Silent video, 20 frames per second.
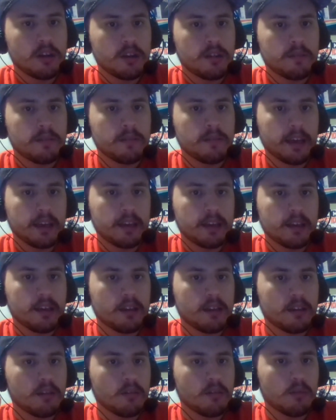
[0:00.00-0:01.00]
Like,
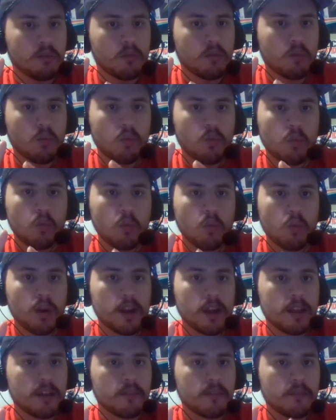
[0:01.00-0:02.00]

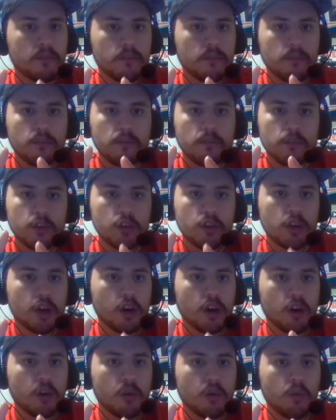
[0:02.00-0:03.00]
what if, you
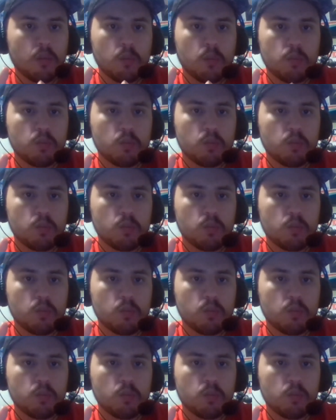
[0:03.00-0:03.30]
know,